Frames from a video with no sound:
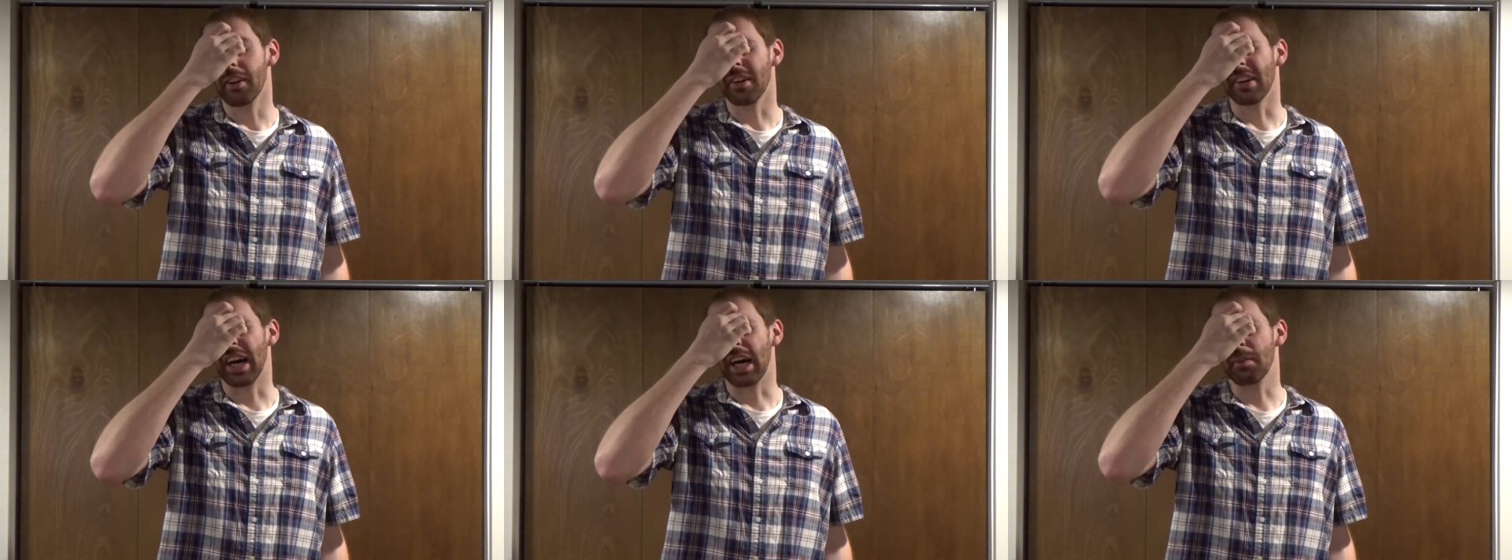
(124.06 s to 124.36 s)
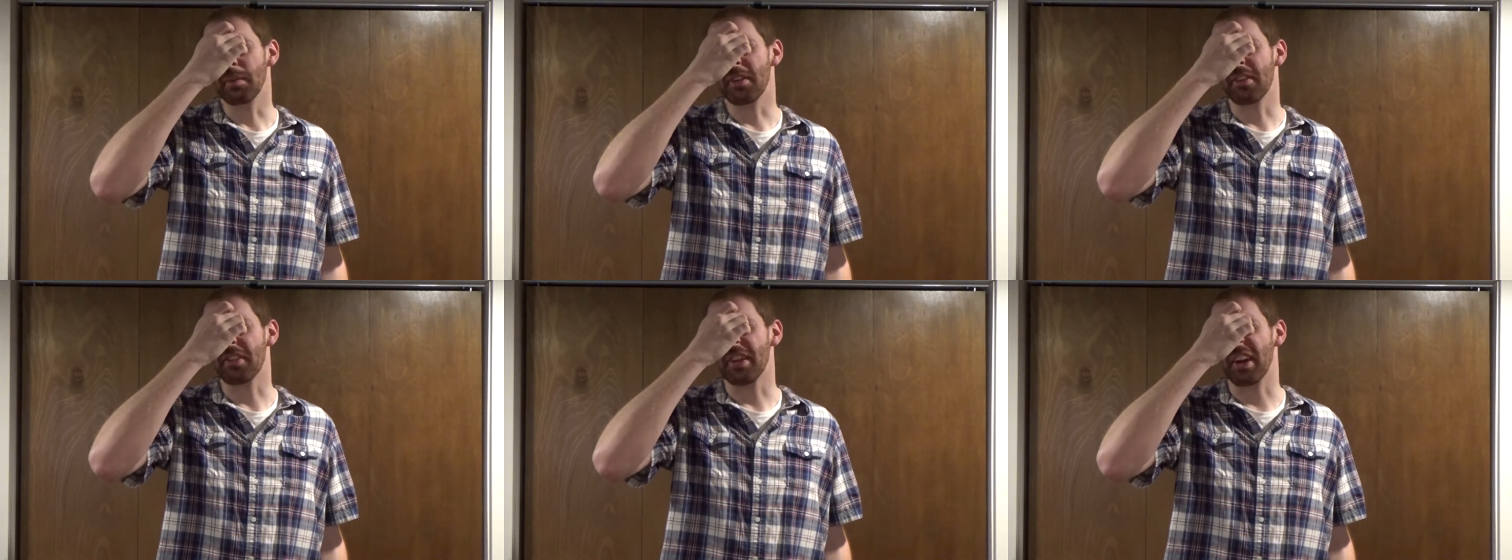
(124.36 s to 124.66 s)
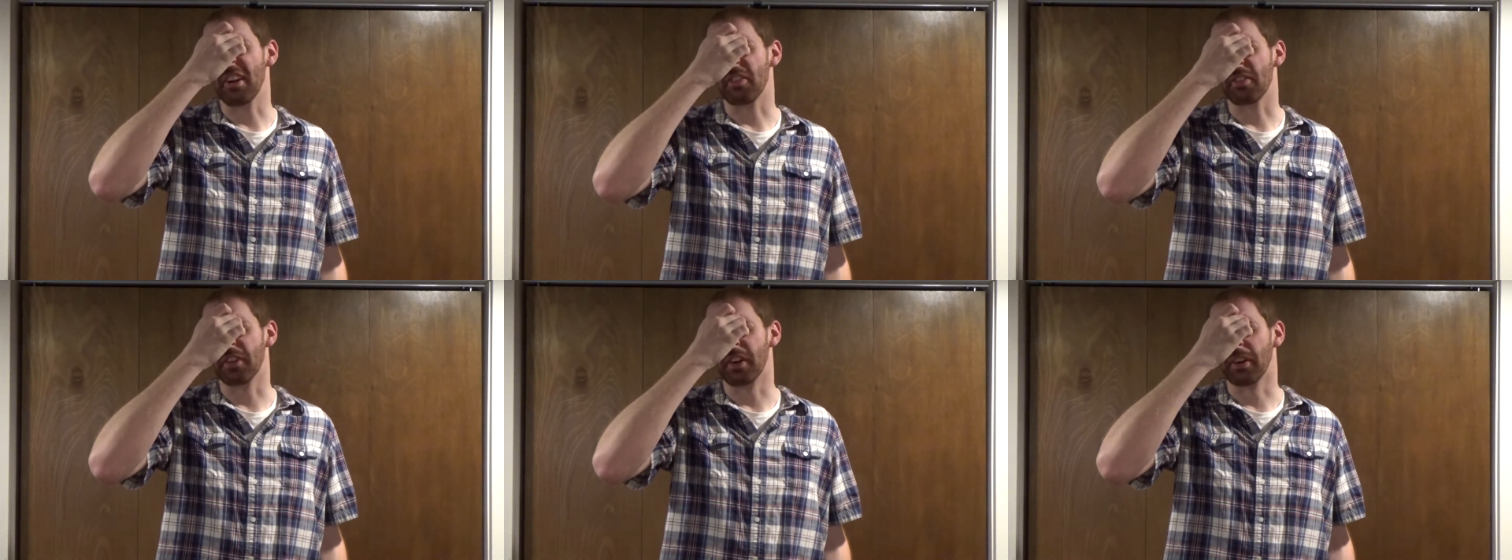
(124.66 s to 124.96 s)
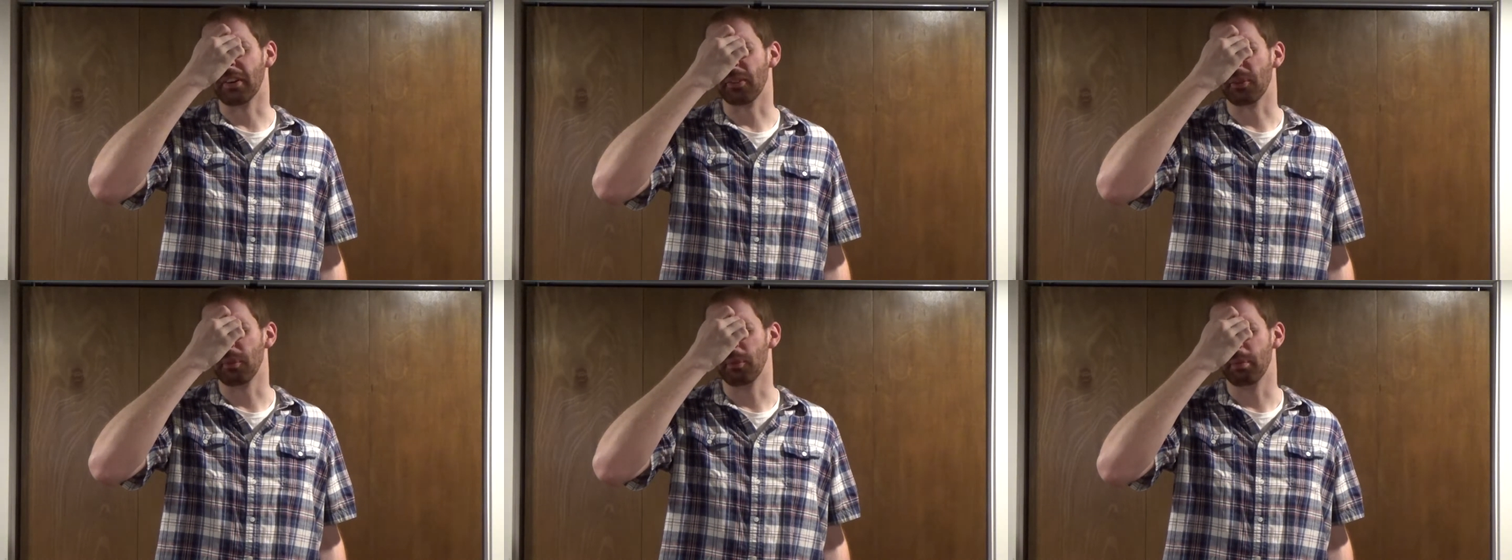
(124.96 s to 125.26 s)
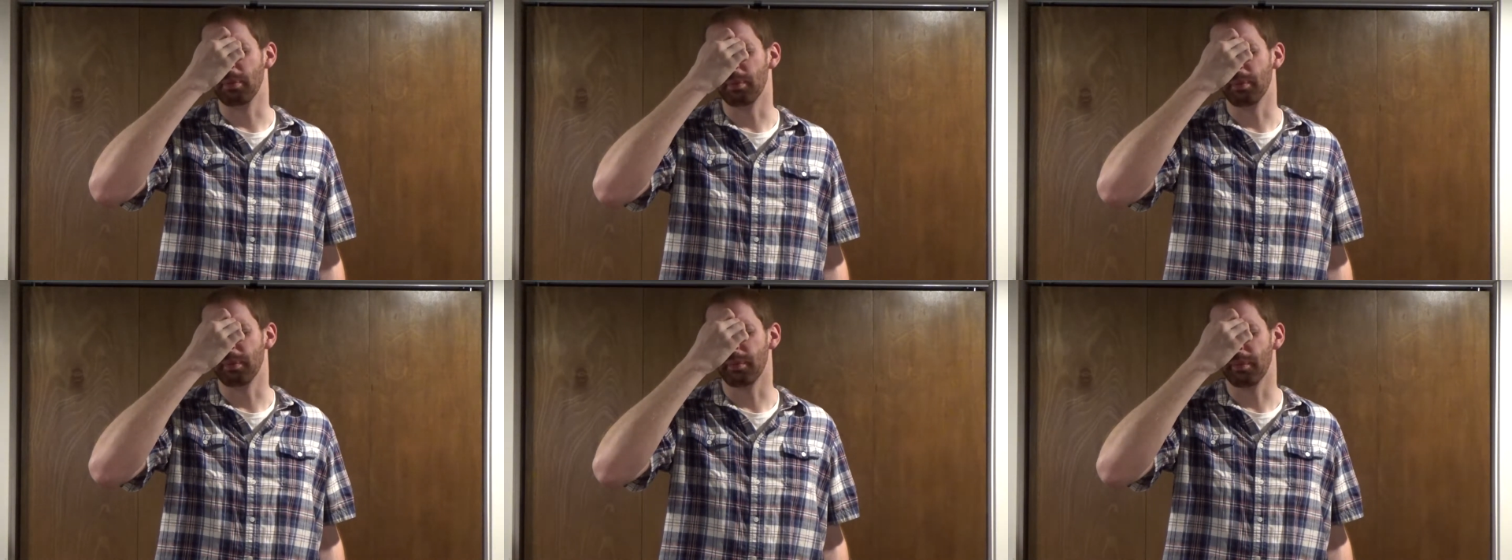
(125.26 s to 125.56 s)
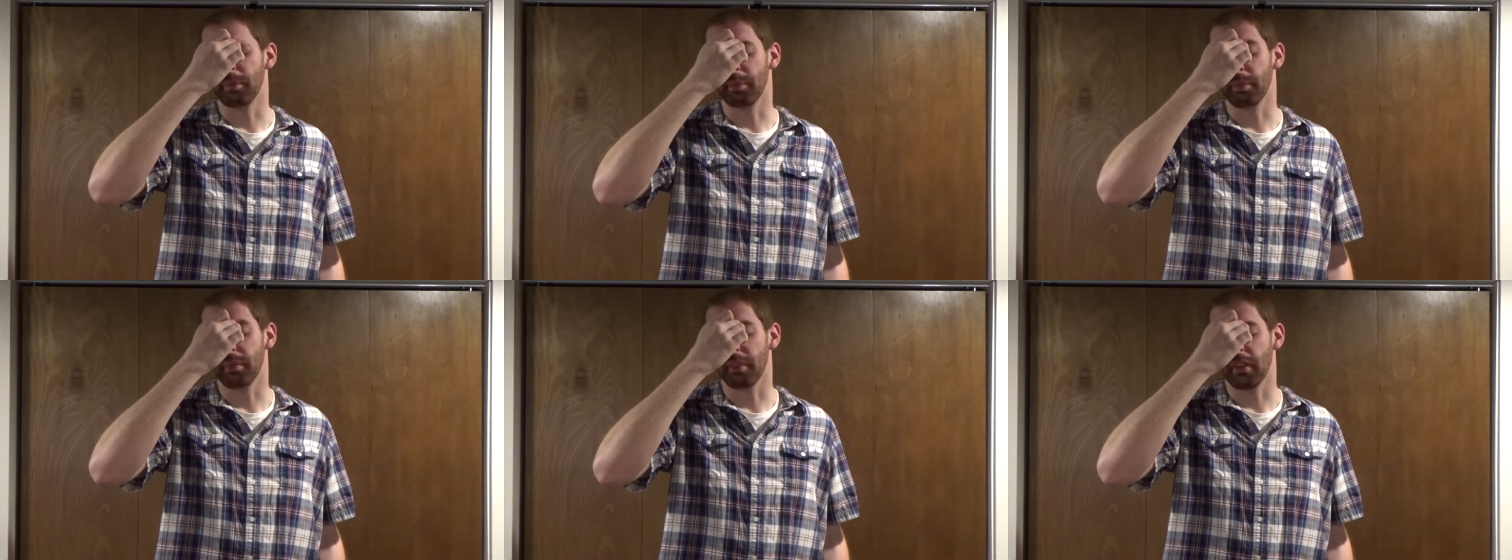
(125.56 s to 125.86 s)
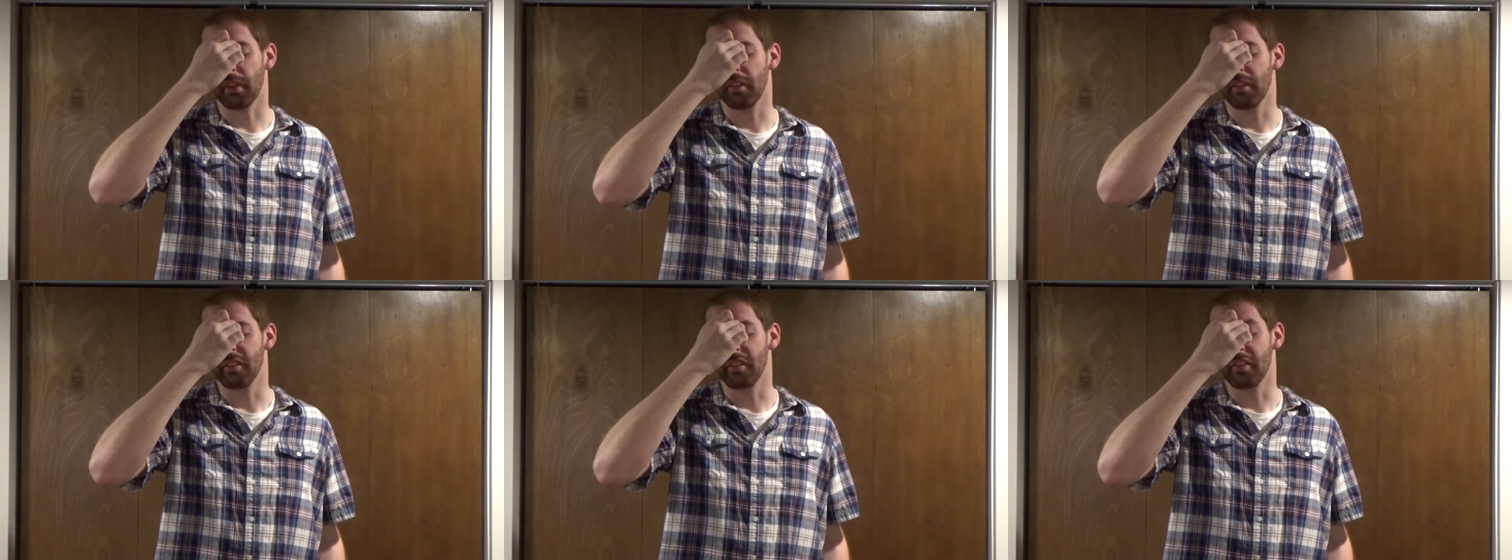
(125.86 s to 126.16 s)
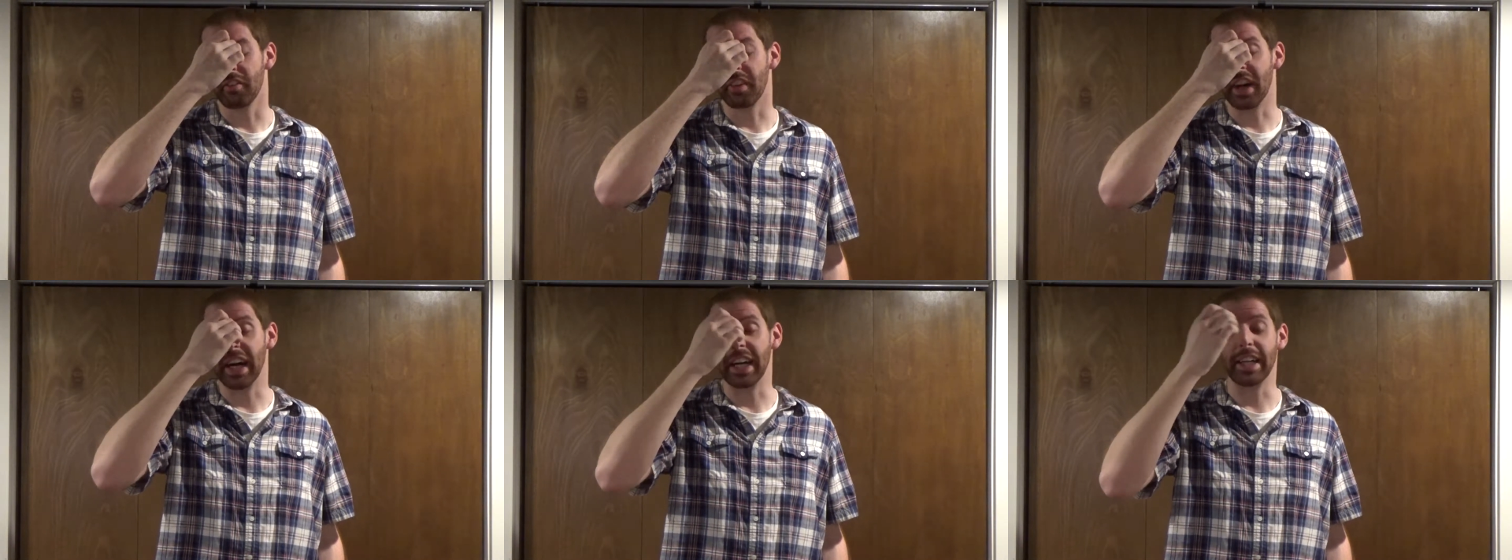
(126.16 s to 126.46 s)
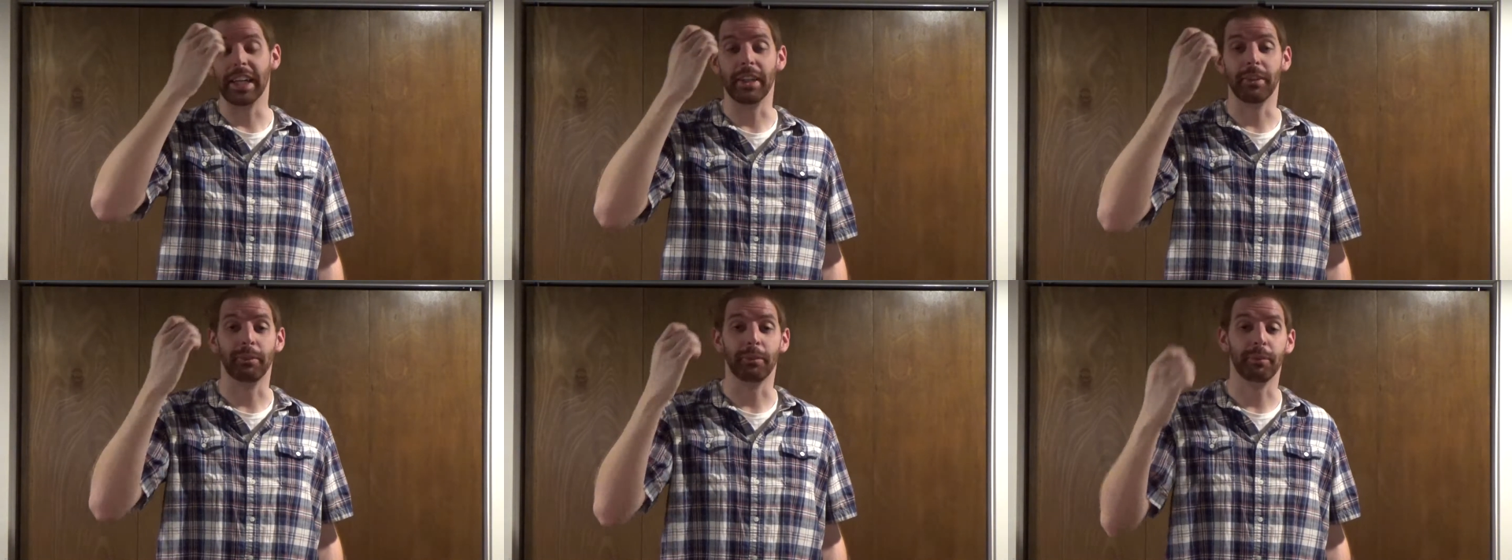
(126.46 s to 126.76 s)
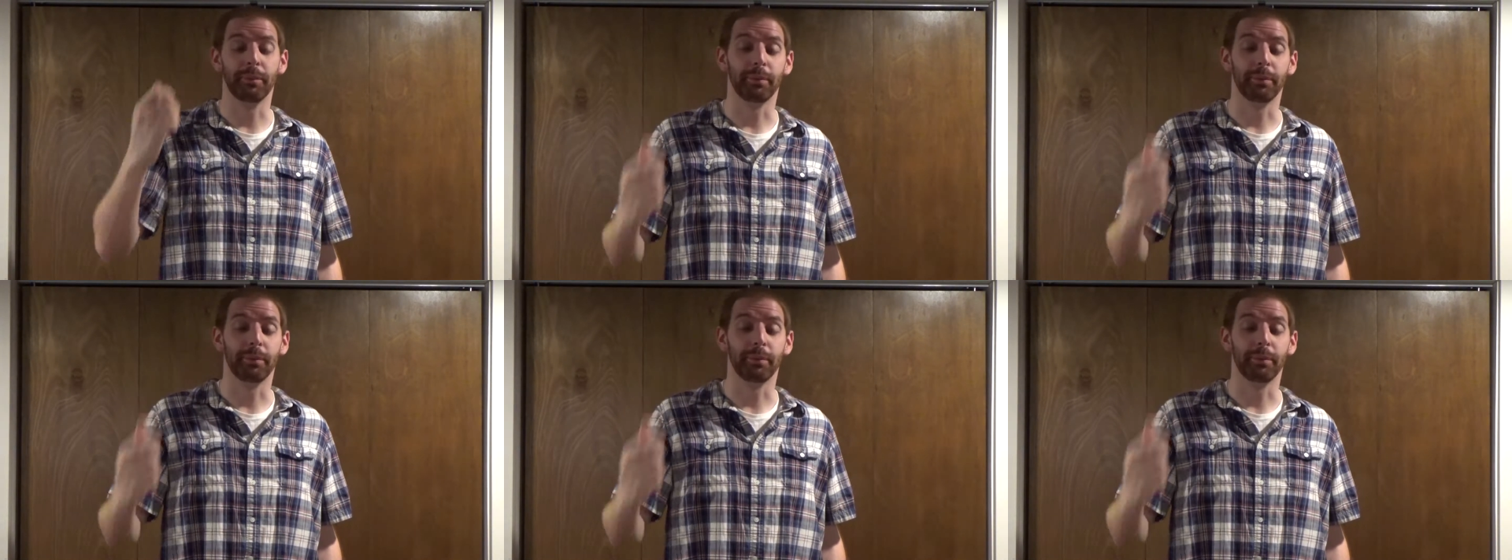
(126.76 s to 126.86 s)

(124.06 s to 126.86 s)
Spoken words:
Common sense, folks. Find it.